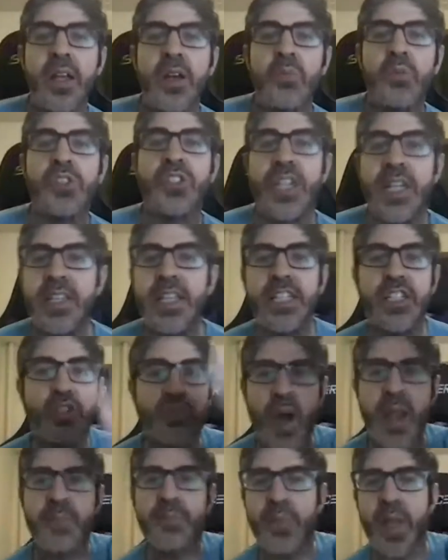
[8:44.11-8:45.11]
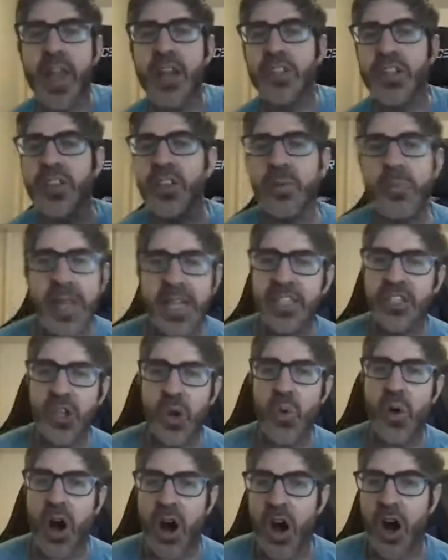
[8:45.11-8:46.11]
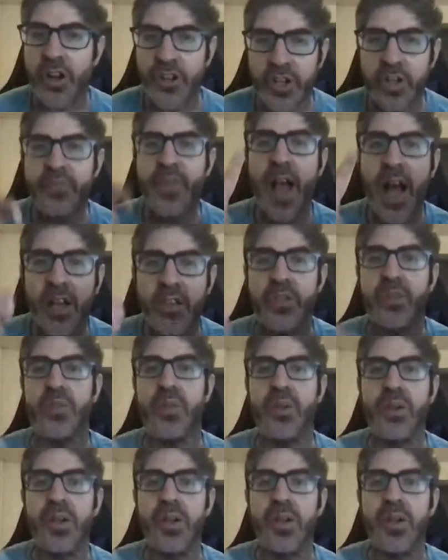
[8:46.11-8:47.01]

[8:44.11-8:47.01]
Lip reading: We're seeing these great players and they're being so undervalued